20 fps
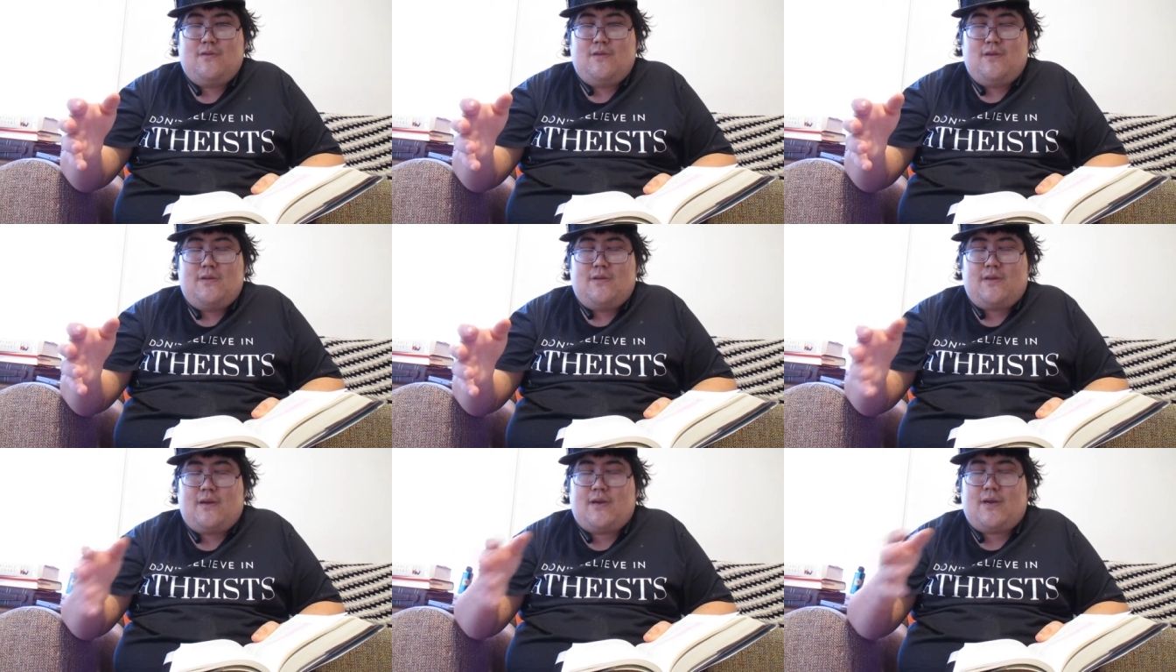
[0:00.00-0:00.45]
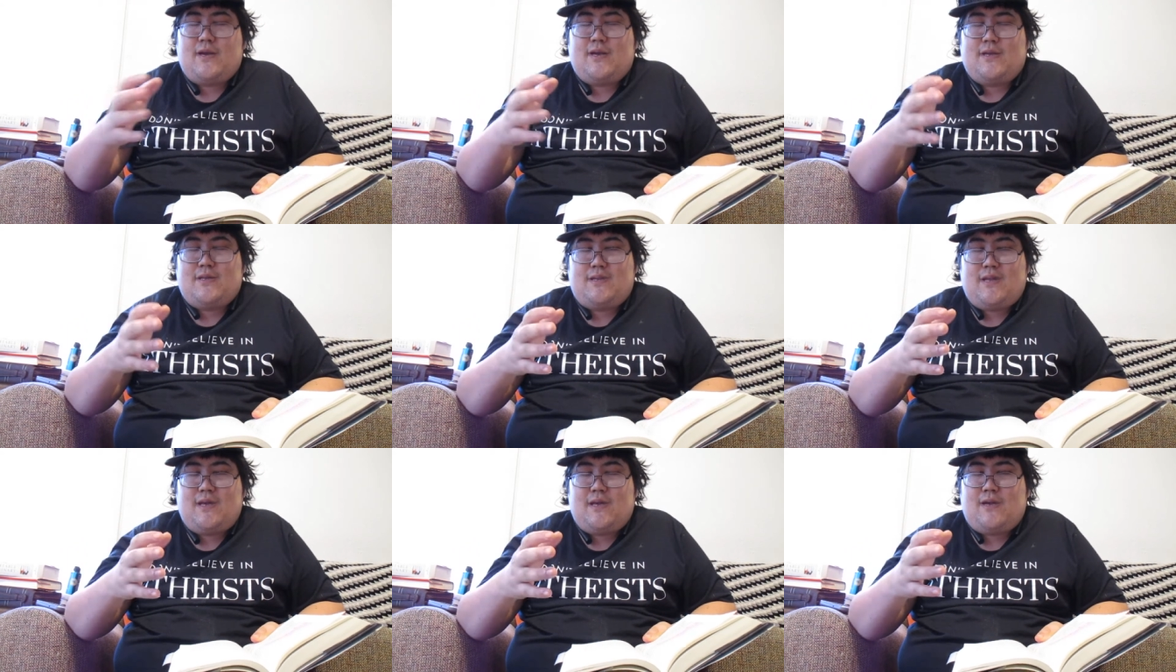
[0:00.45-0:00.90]
They're
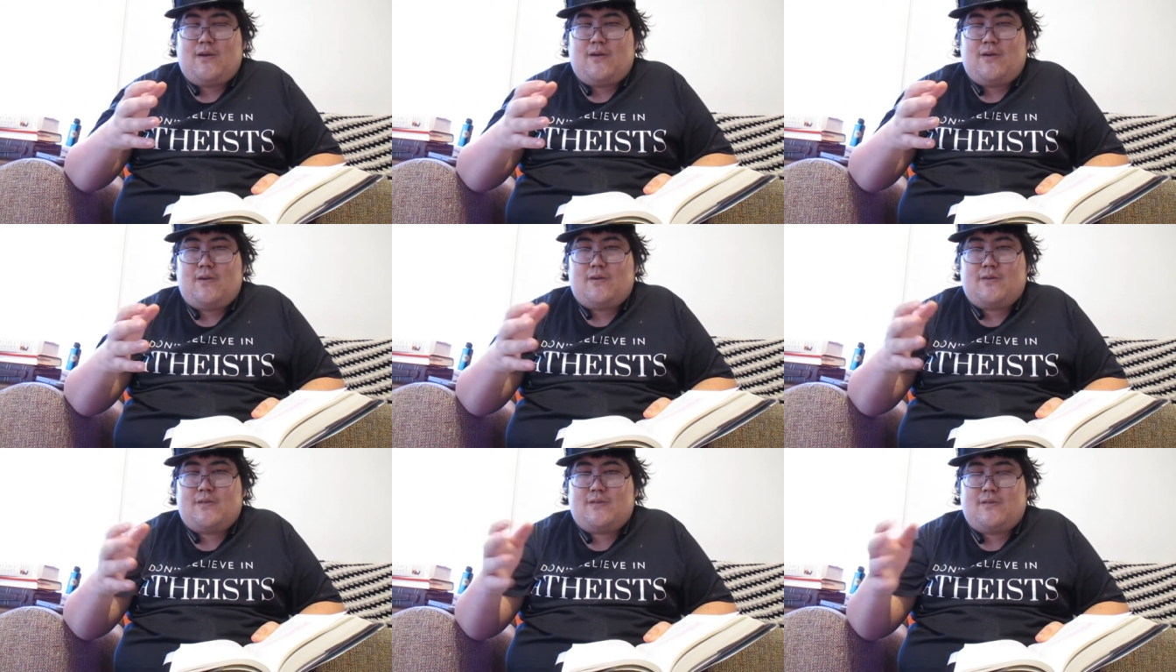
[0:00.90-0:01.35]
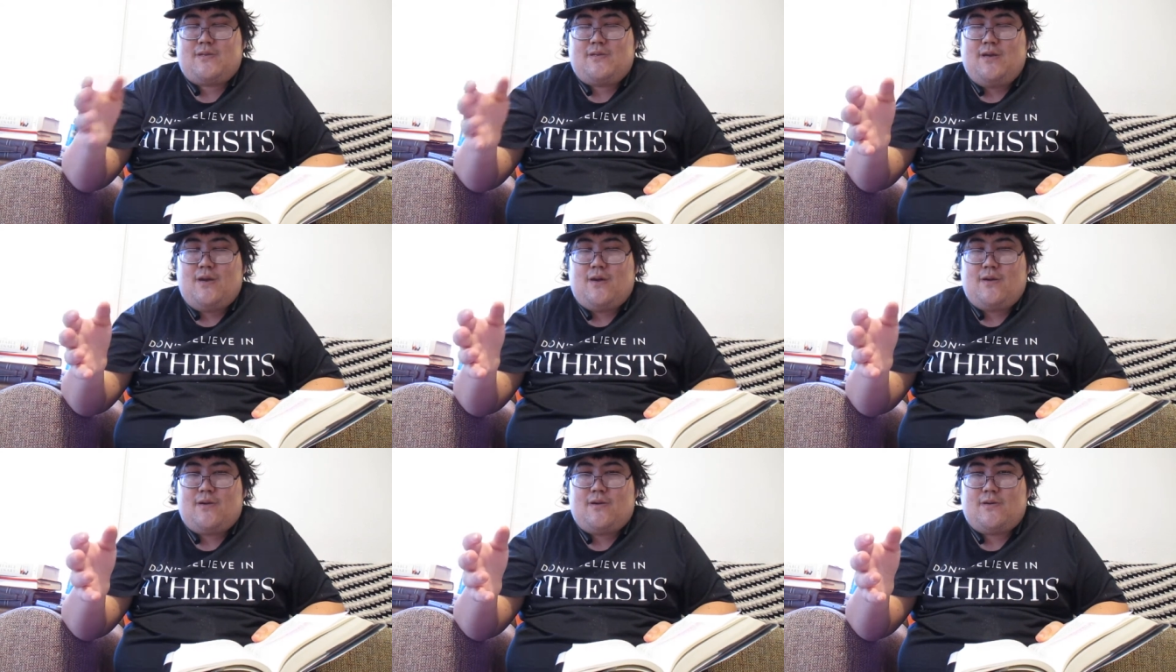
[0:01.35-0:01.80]
going to think you're
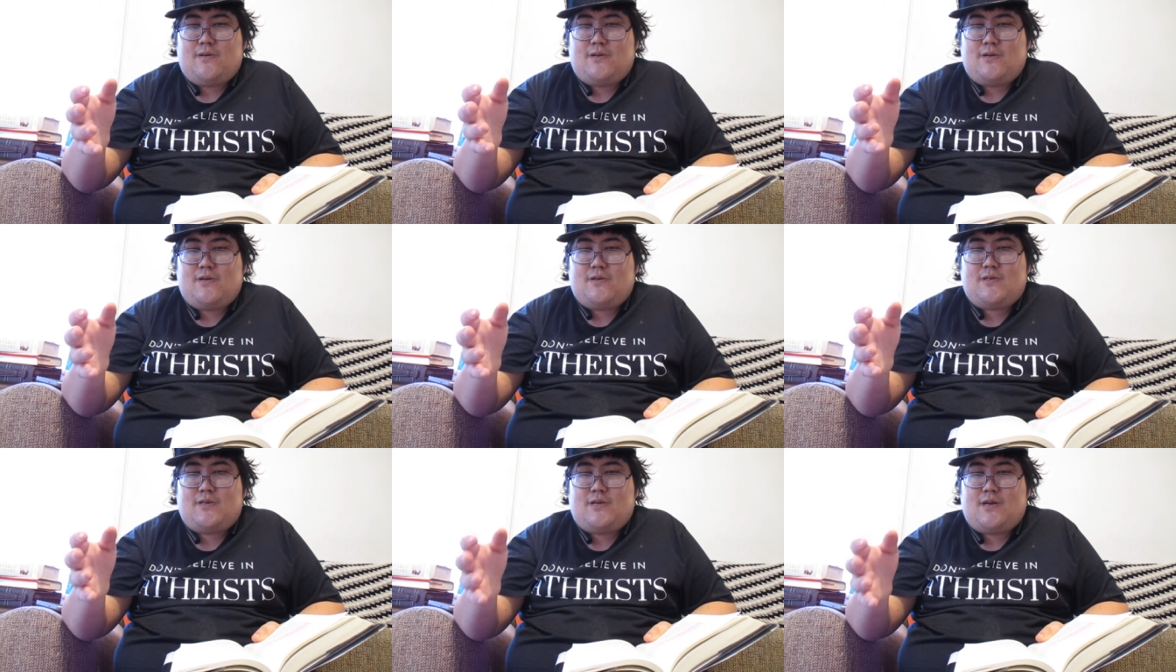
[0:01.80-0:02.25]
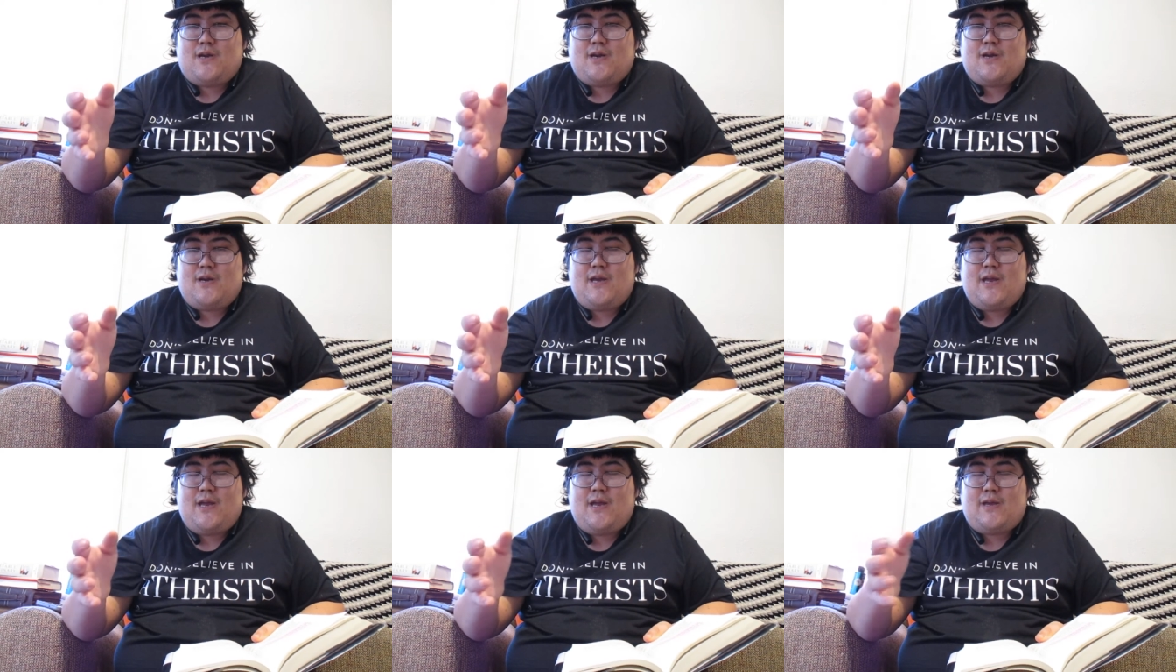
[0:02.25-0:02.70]

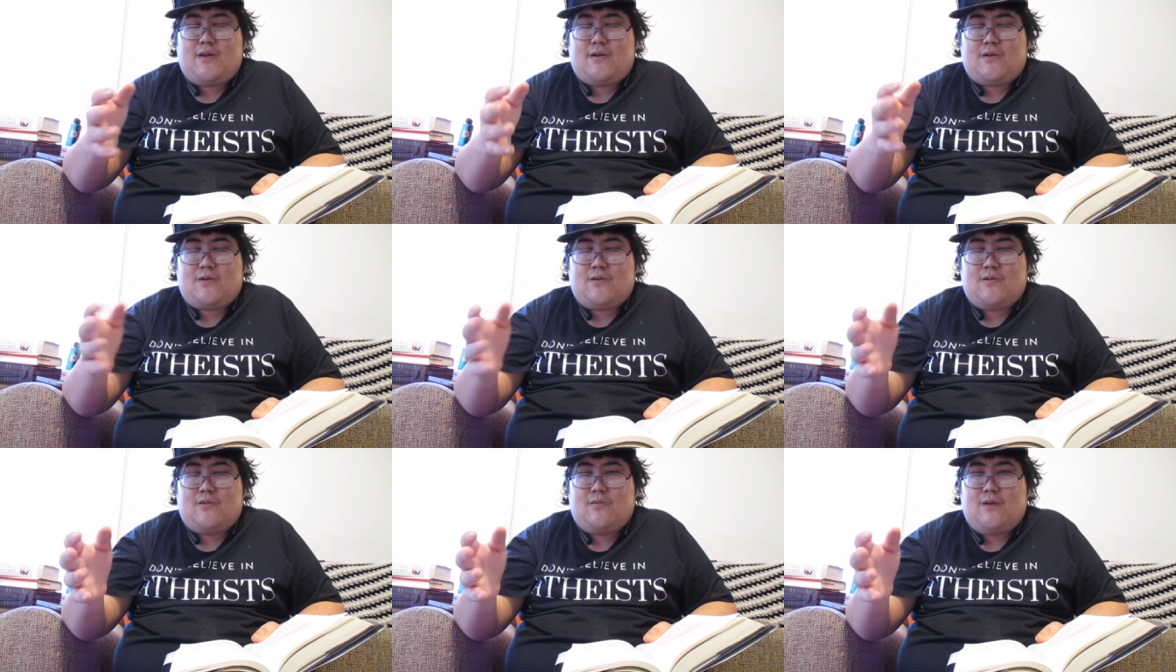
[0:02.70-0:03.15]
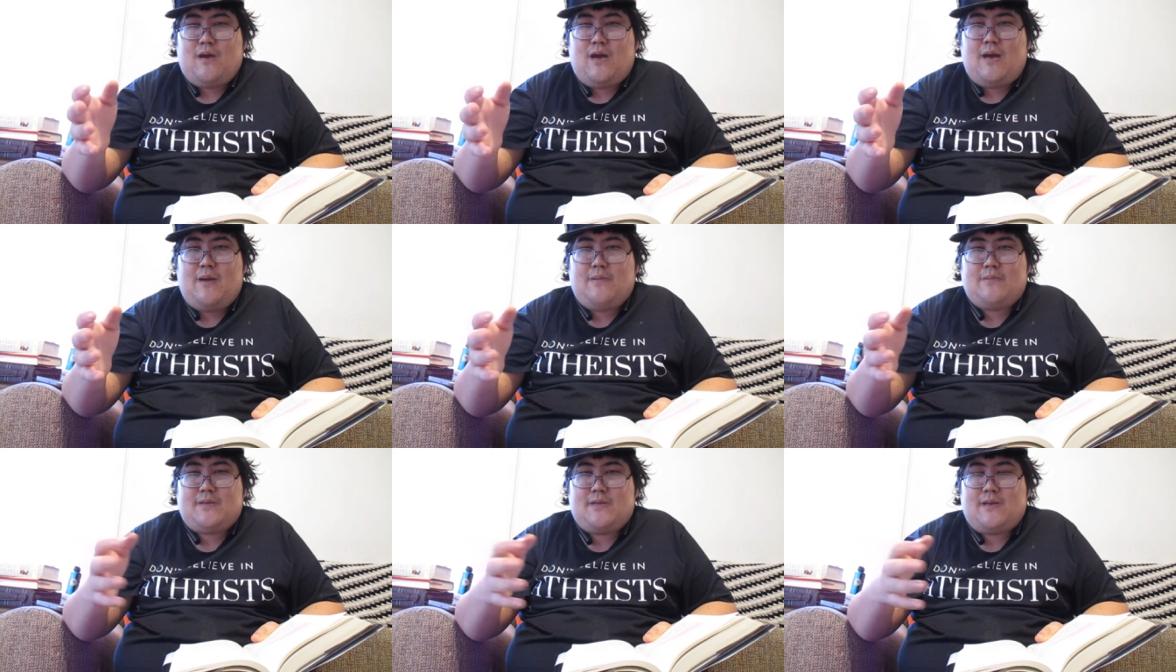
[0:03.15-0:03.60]
dirty and you're
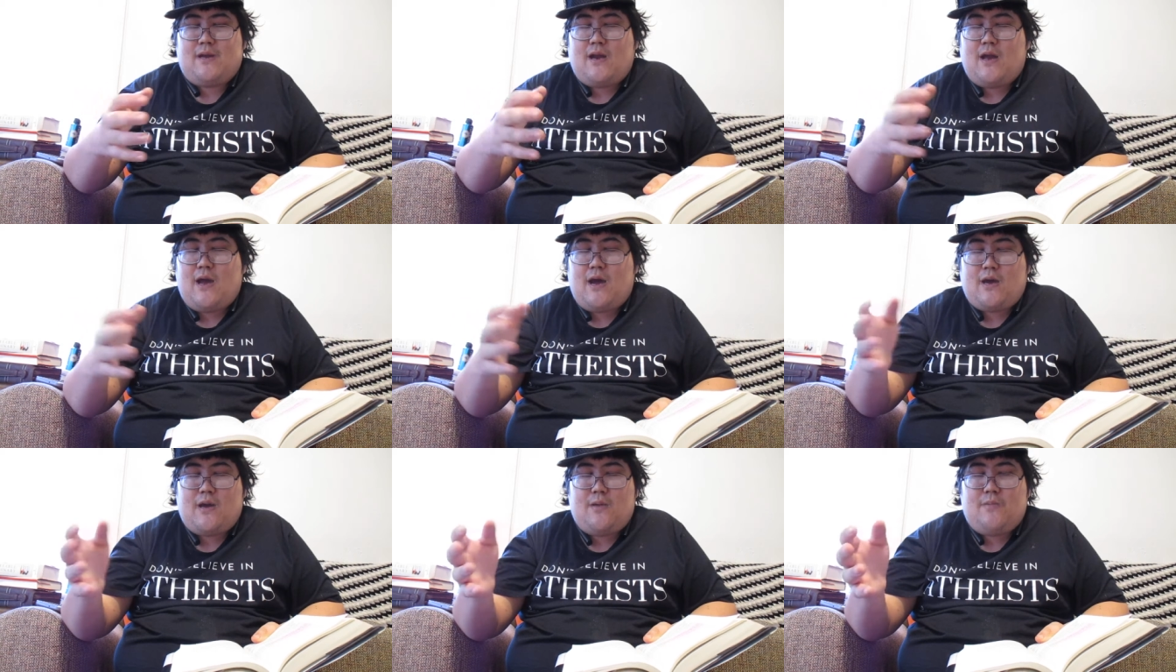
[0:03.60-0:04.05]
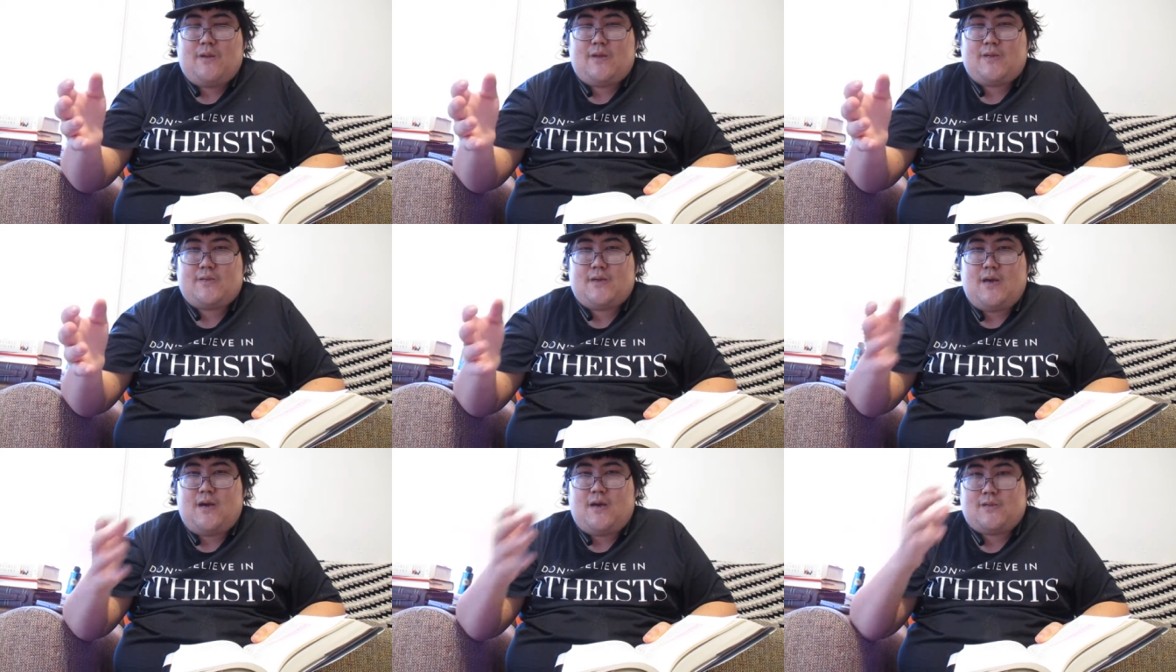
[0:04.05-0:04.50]
corrupt, and they're not going to
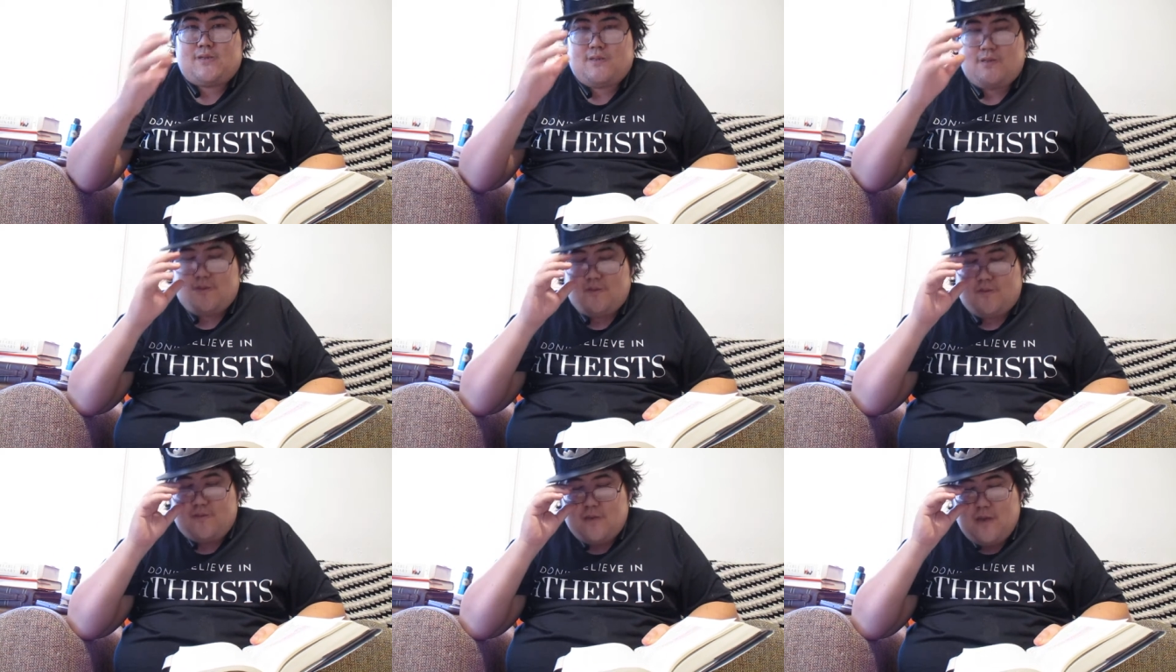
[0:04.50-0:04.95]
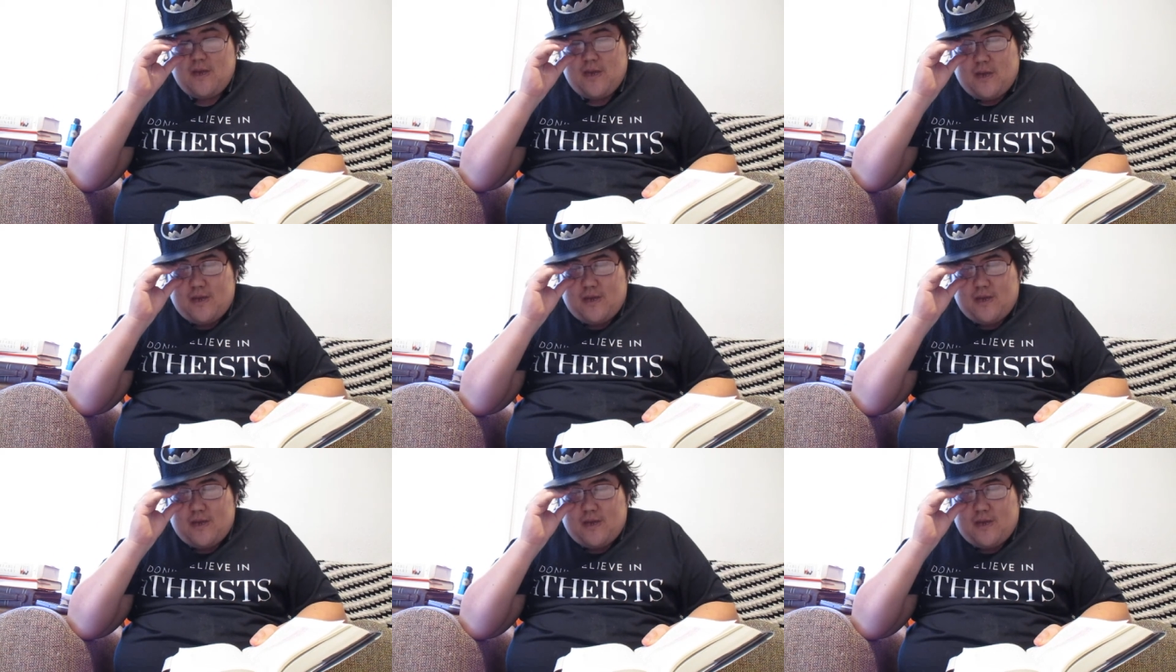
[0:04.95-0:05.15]
want to talk to you.